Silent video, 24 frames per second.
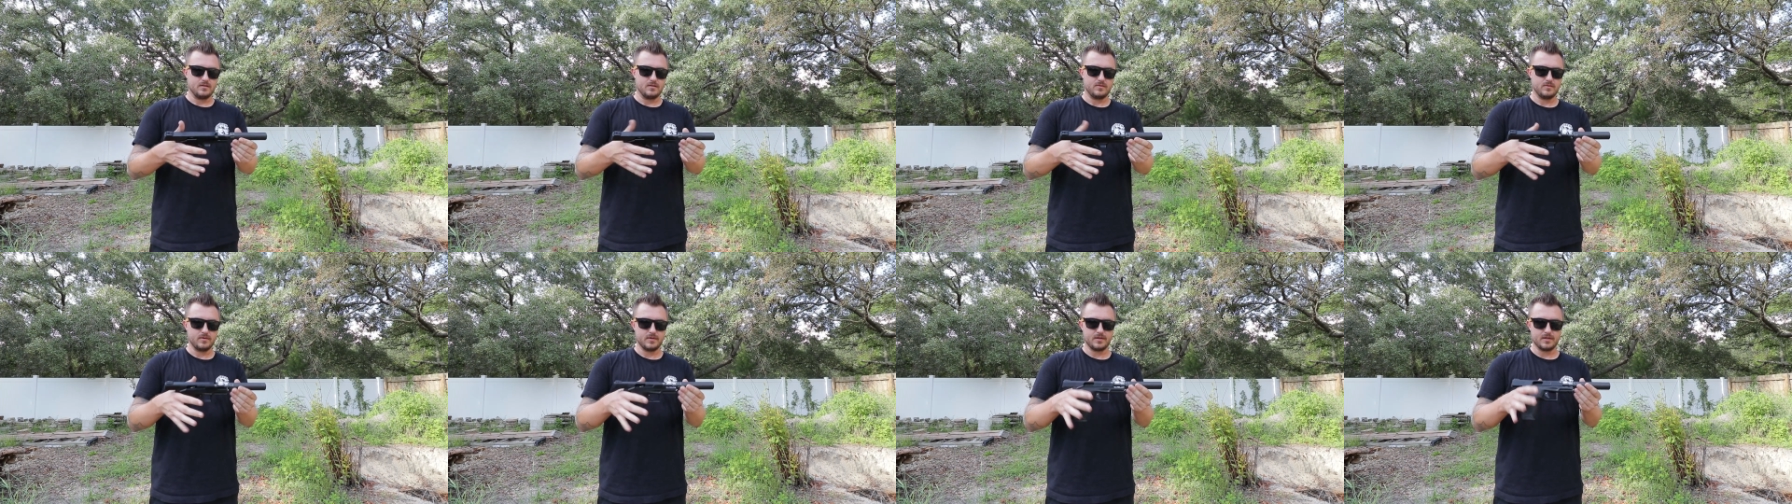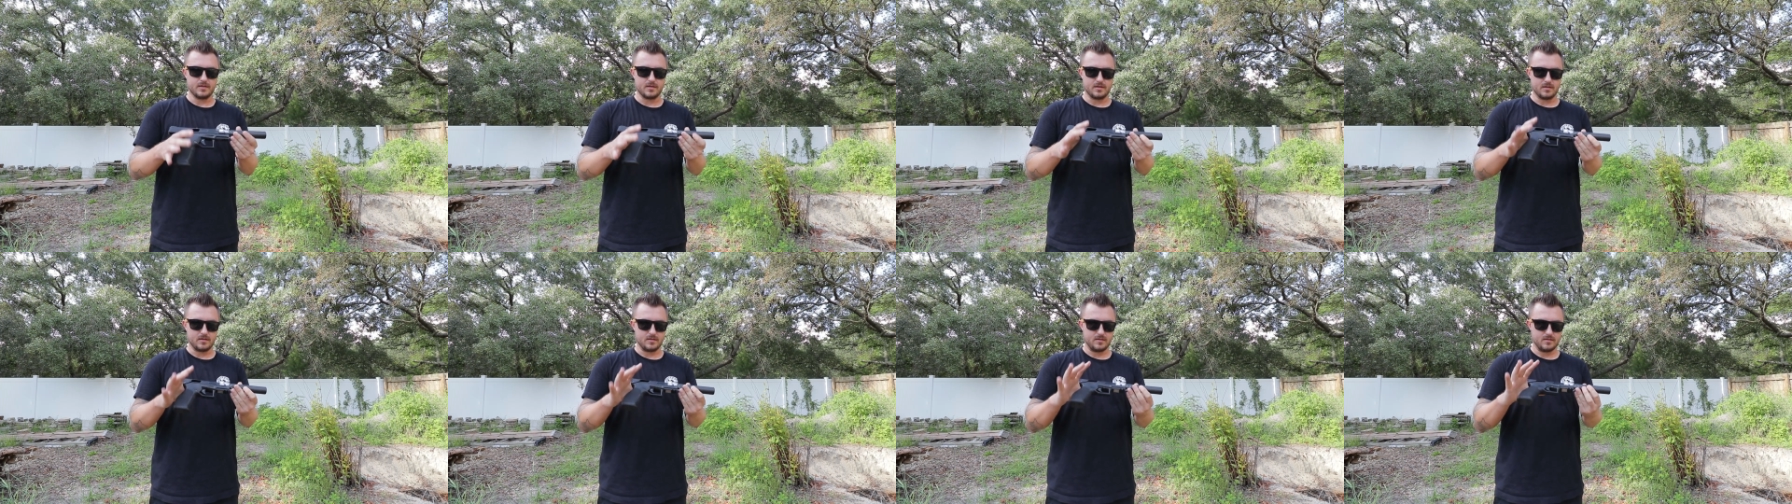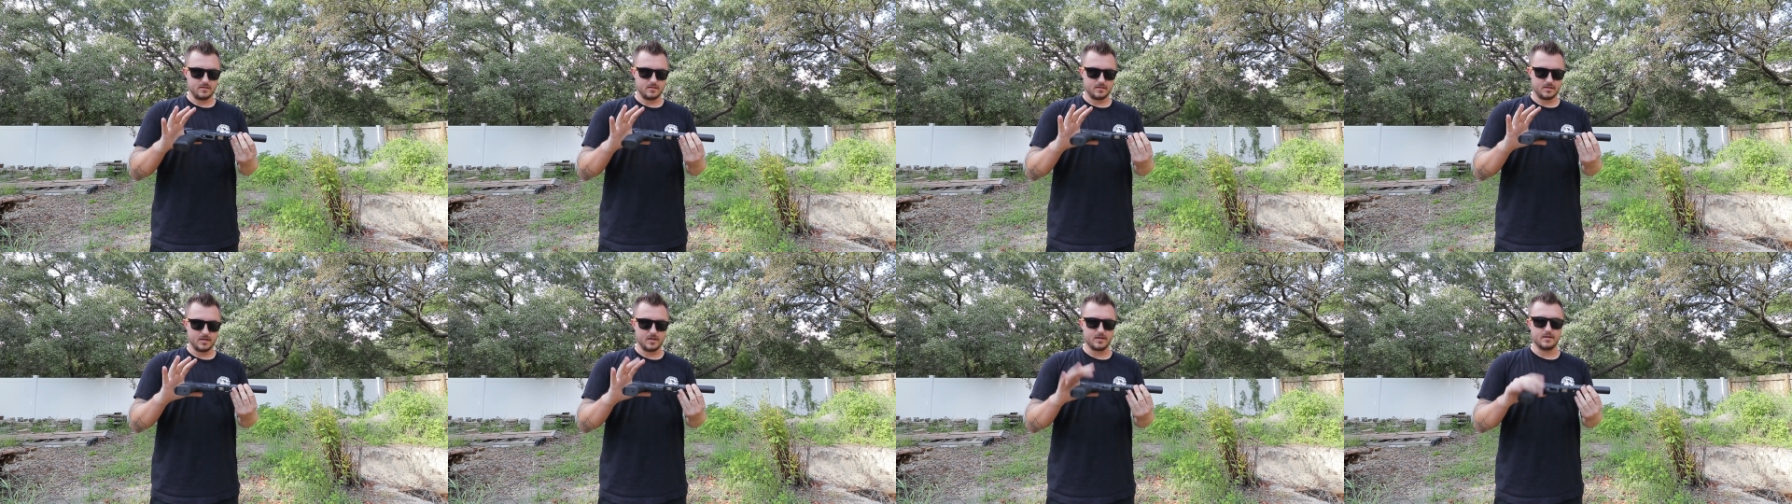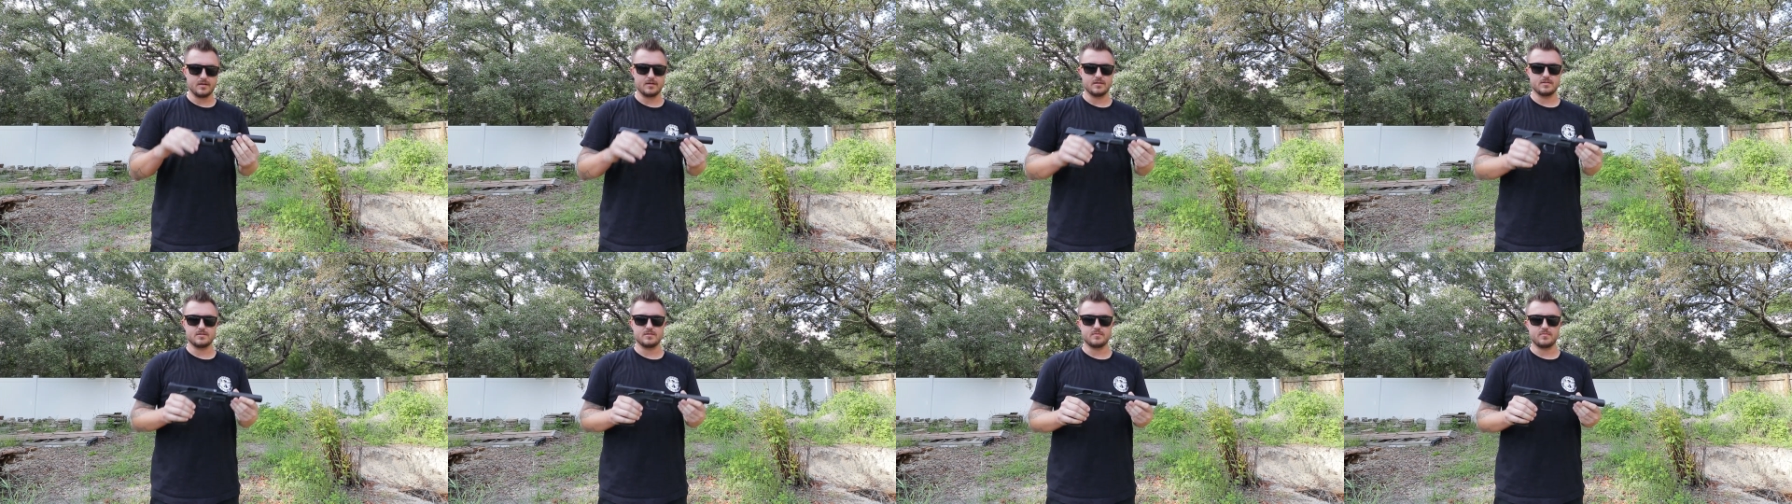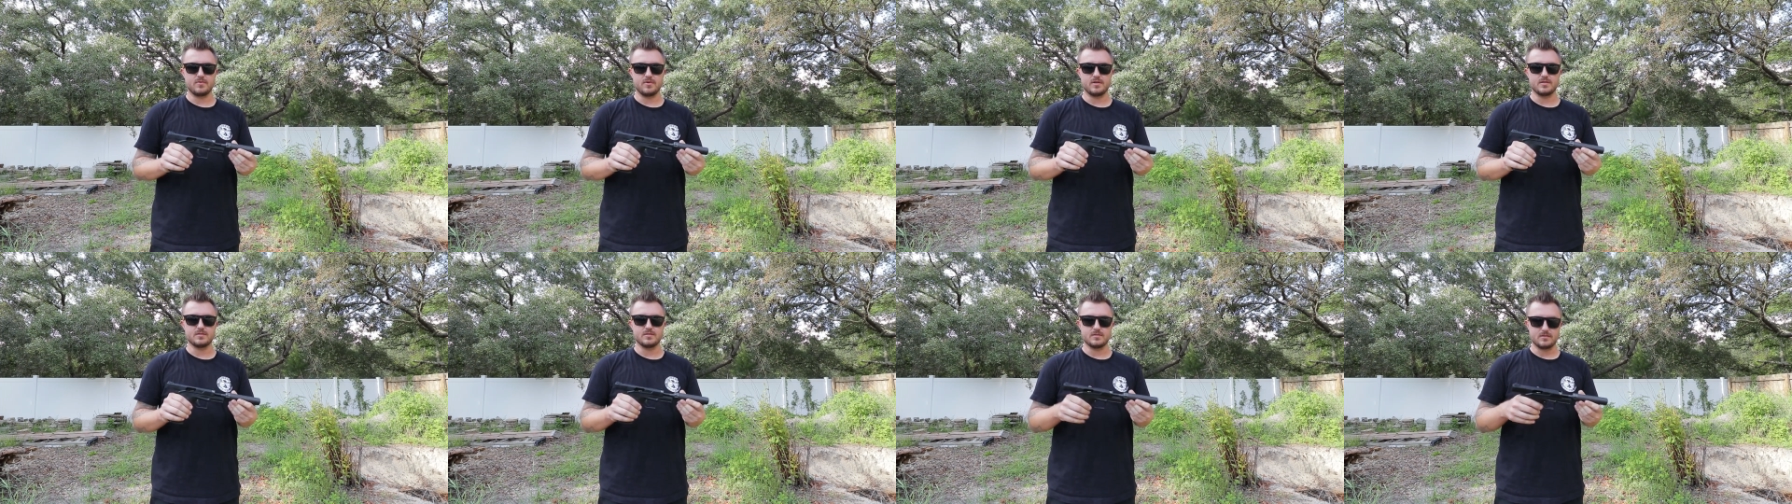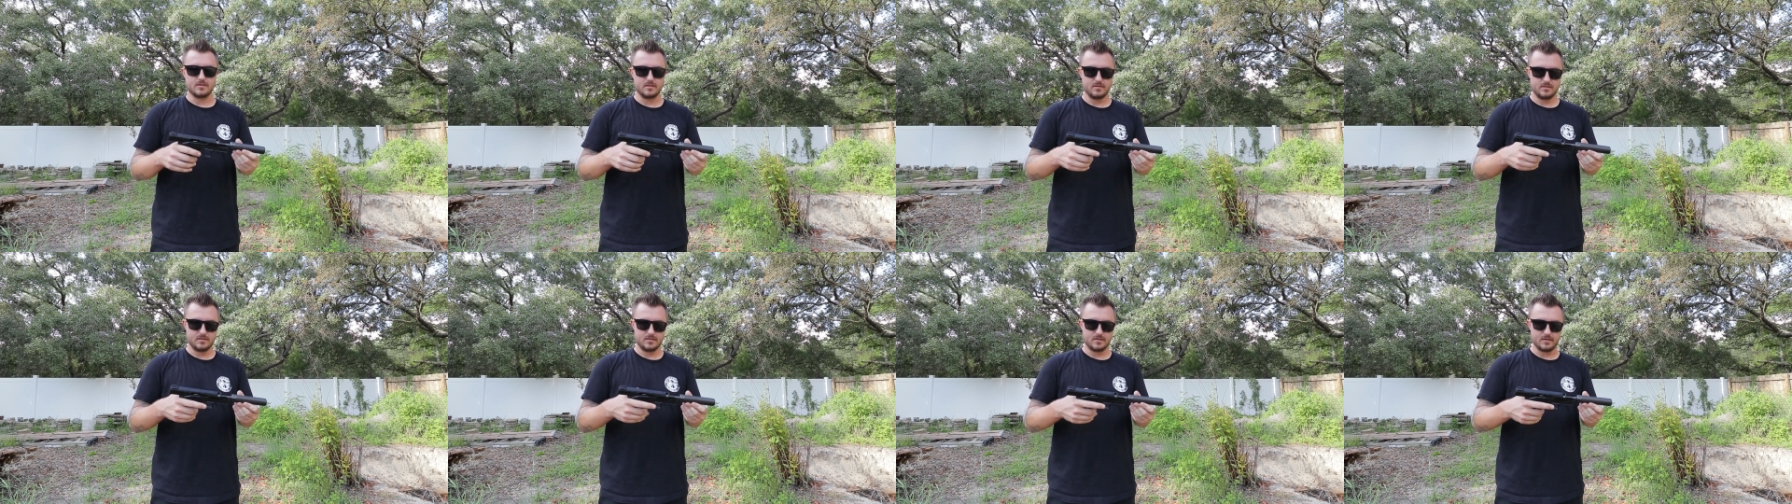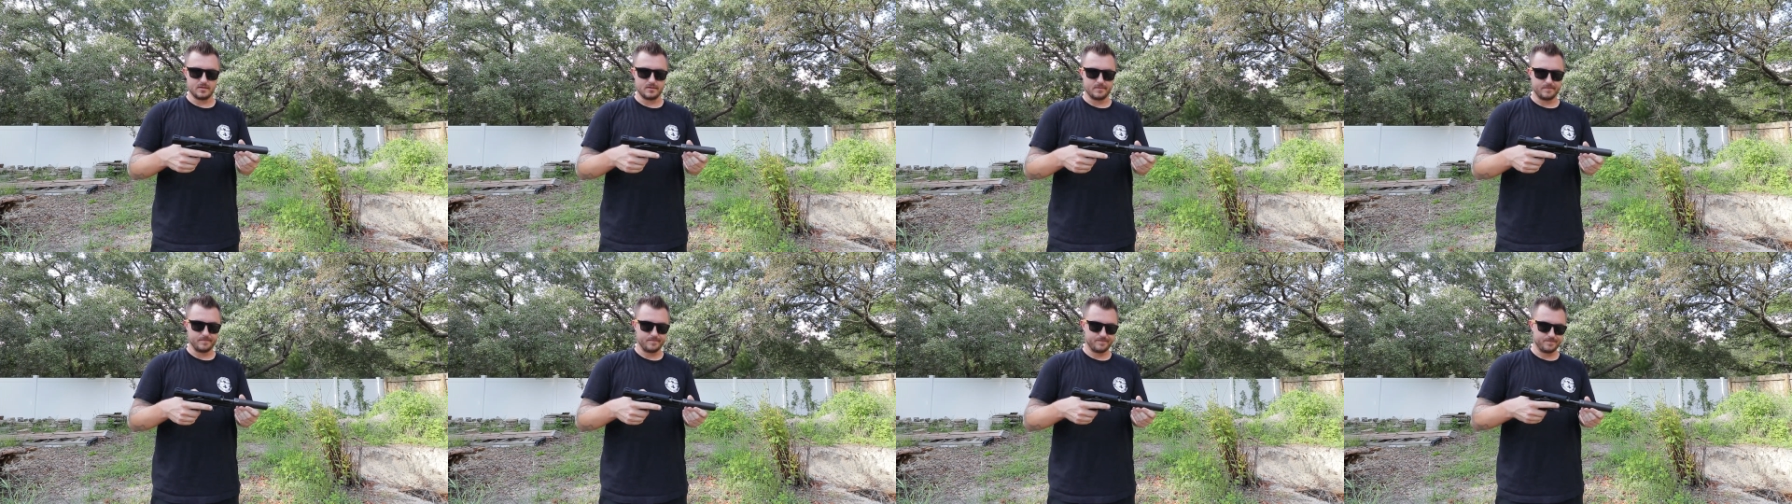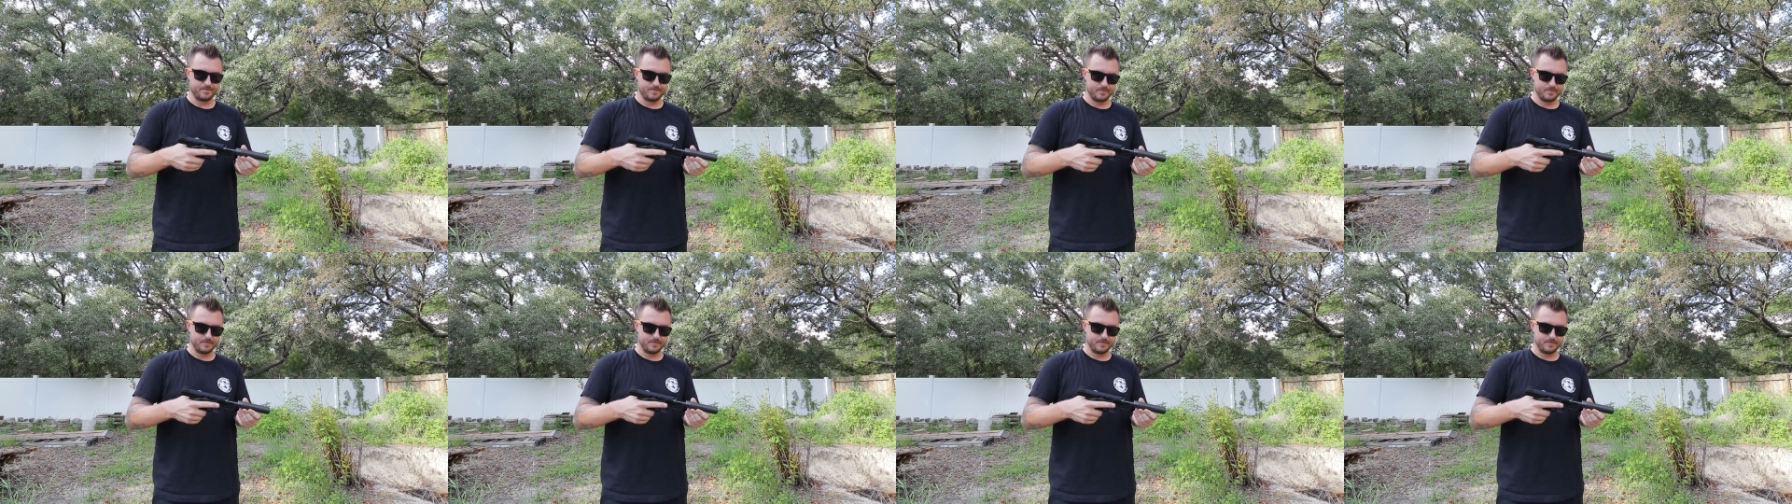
with a gun and a suppressor so